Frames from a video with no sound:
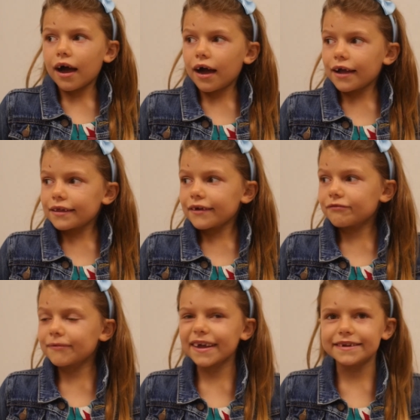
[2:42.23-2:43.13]
I
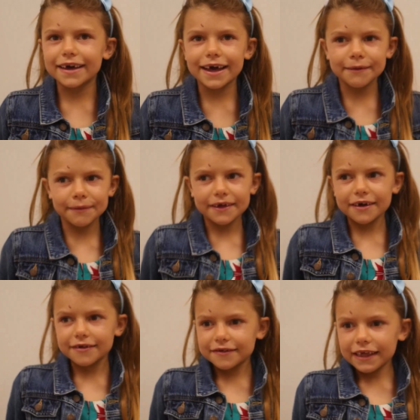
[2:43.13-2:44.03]
love my dad
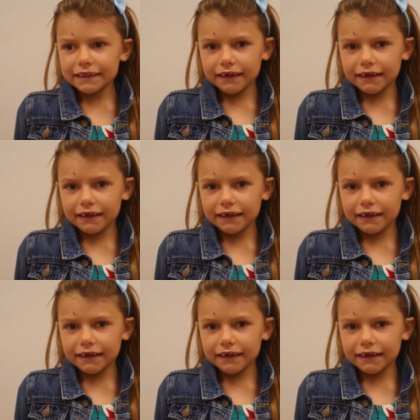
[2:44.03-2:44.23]
because he